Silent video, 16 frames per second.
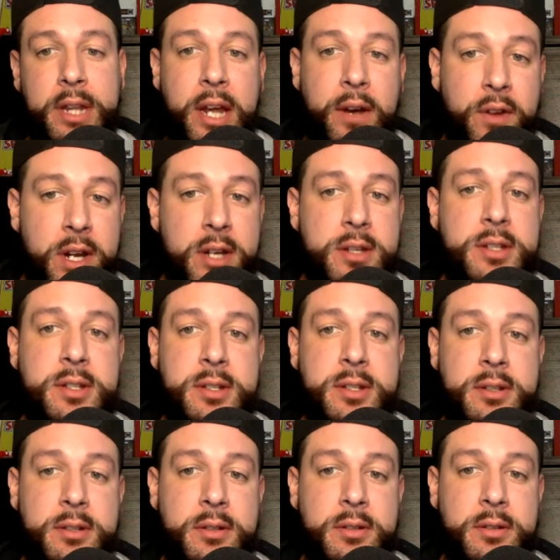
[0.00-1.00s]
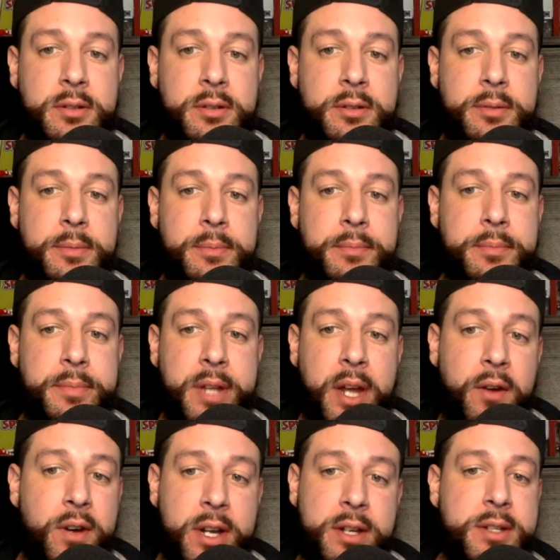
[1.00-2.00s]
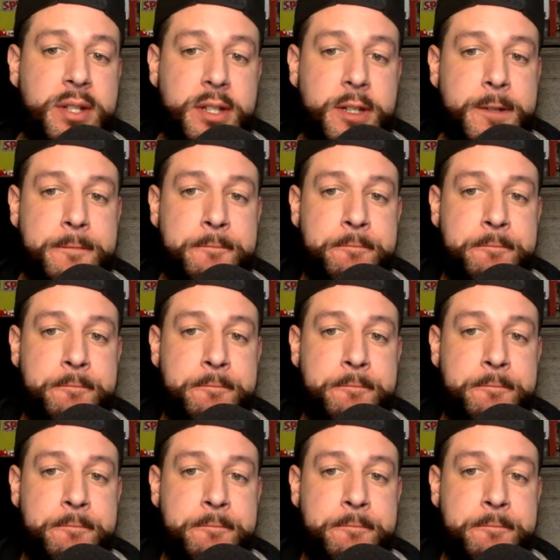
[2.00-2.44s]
There it is. There it is.